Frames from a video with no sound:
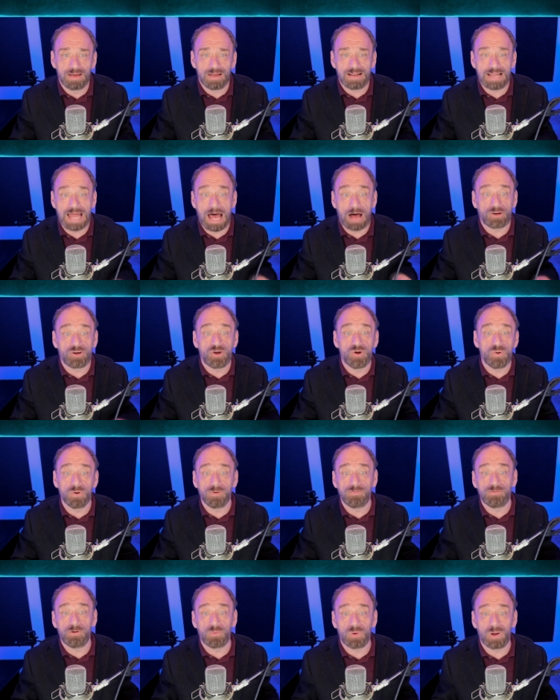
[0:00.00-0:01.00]
Now,
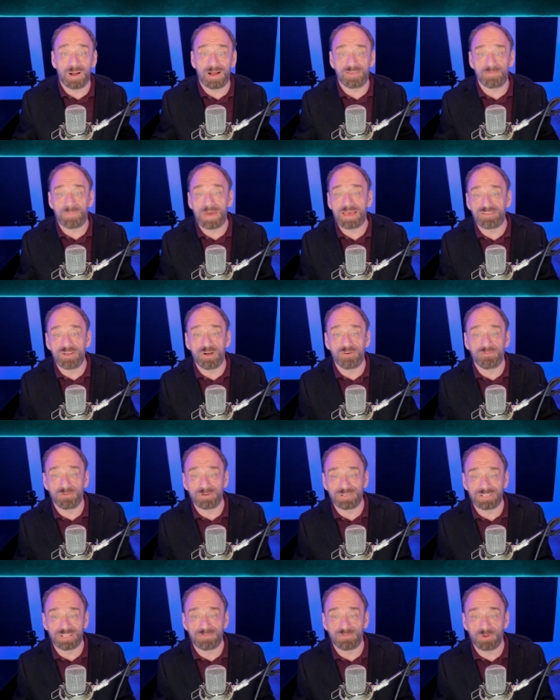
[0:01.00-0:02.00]
Kuru footwear is best known for
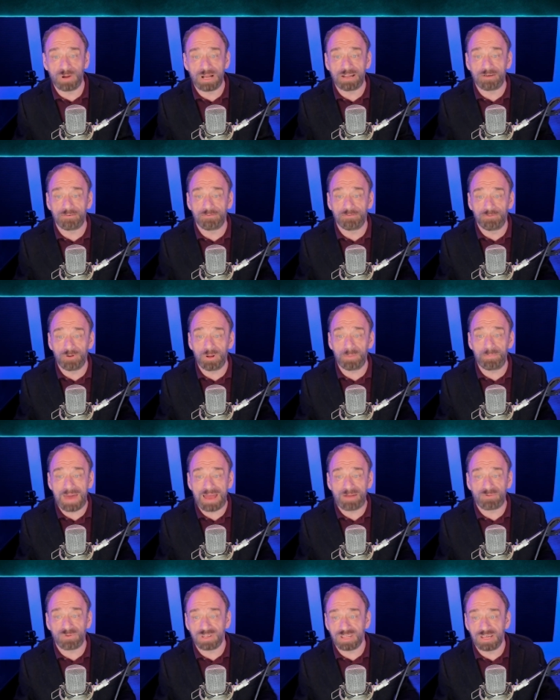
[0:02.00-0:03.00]
delivering foot
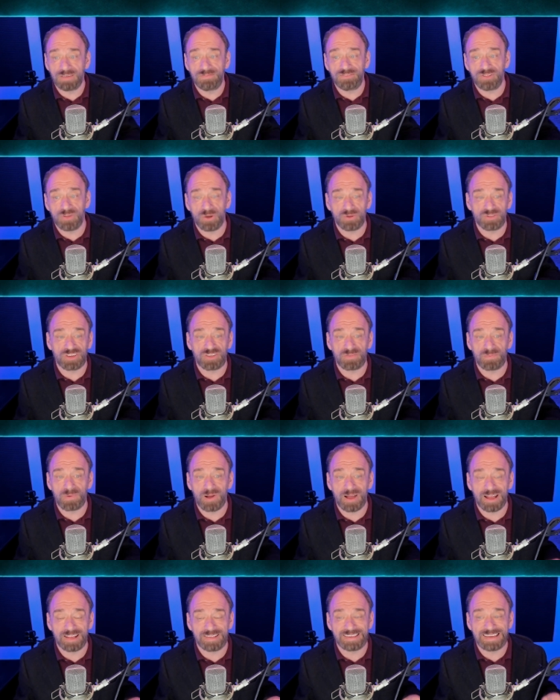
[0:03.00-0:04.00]
pain relief to those
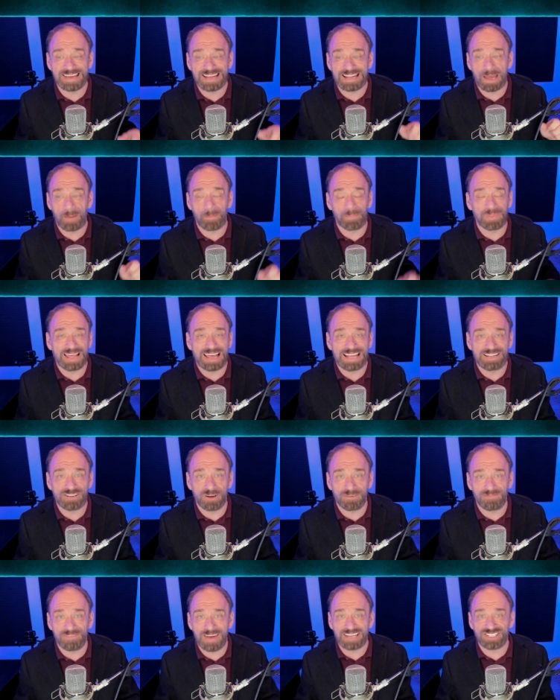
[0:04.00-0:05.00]
experiencing
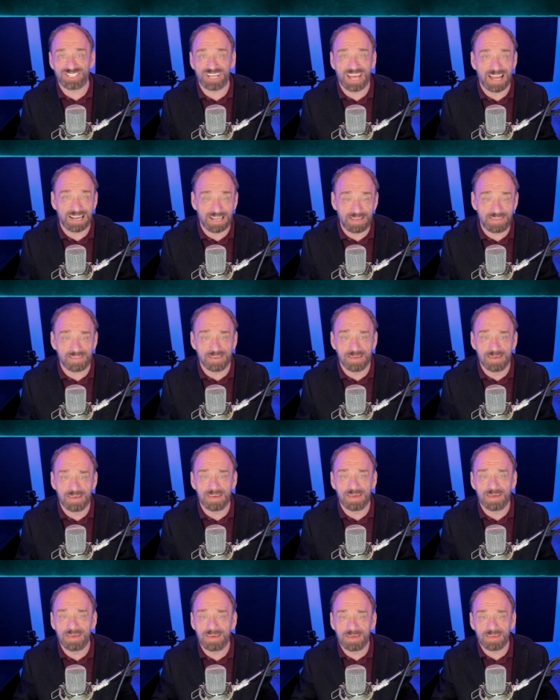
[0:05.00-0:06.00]
plantar fasciitis,
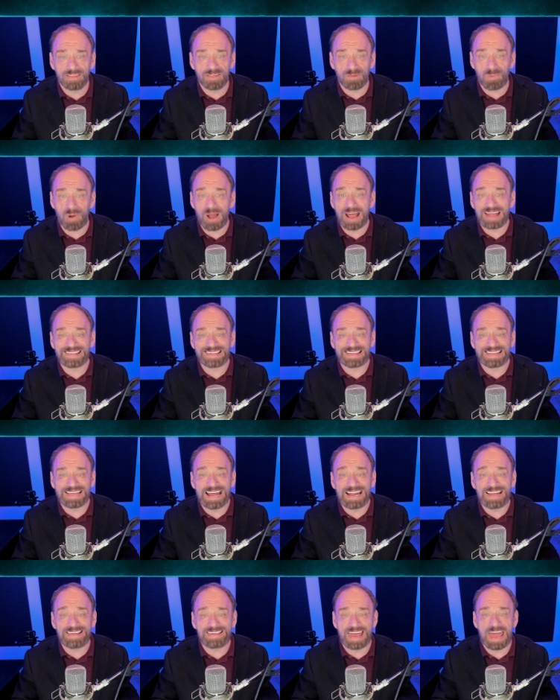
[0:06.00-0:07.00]
the brand's
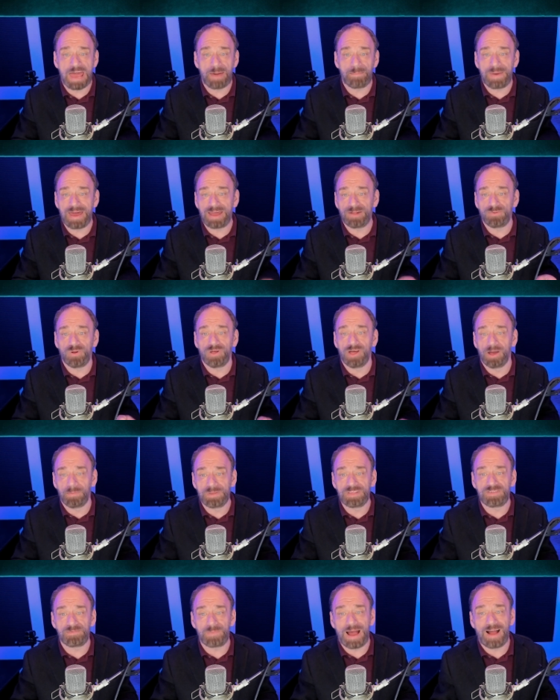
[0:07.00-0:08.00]
latest campaign will help
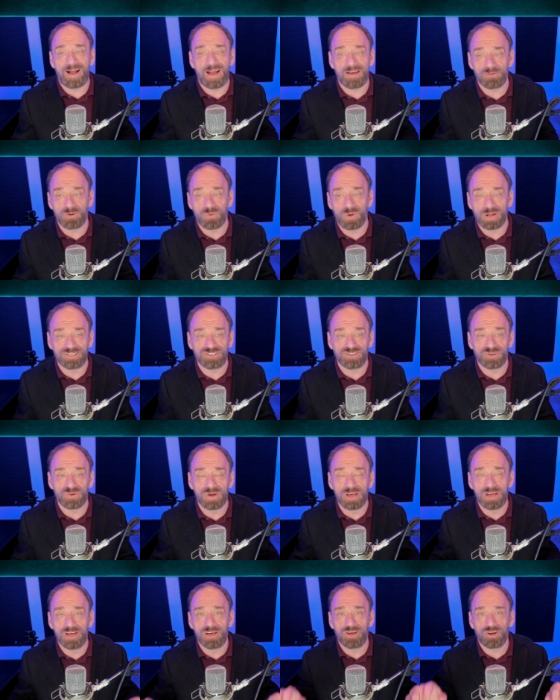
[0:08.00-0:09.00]
inspire everyone to,
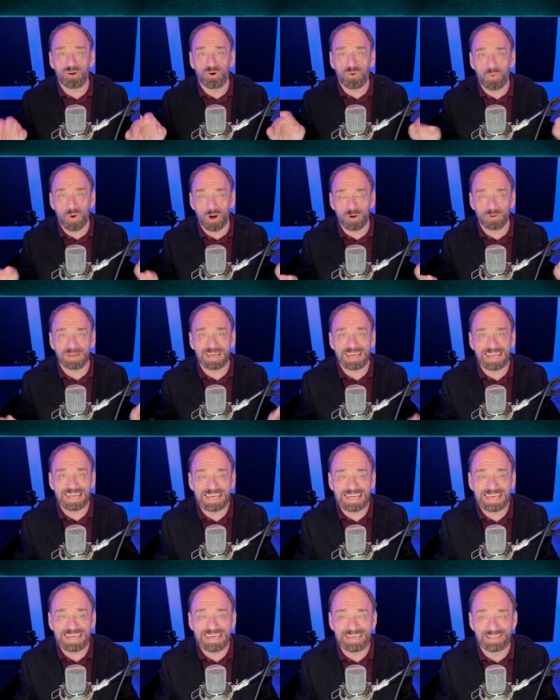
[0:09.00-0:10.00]
quote,
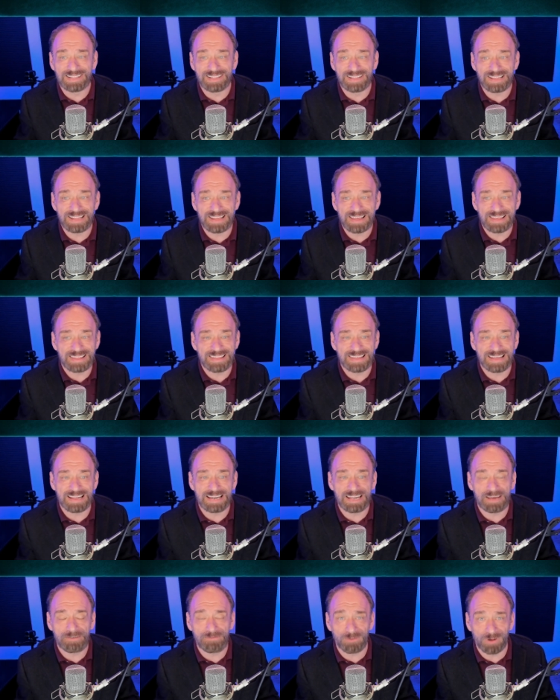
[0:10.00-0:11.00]
heal the
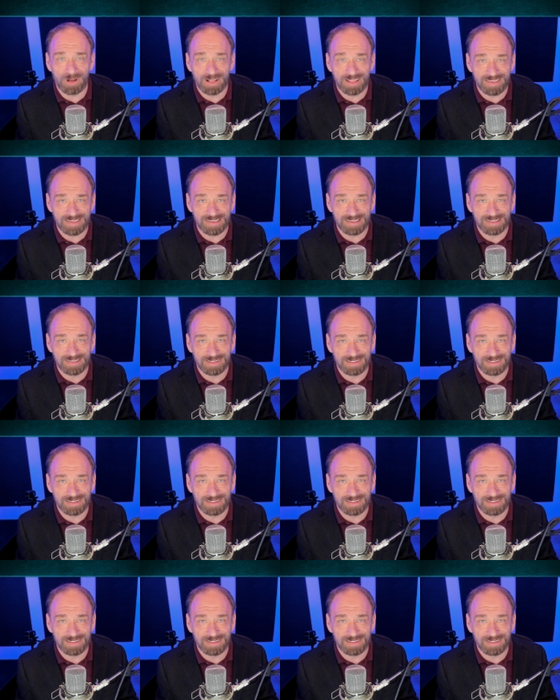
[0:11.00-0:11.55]
difference.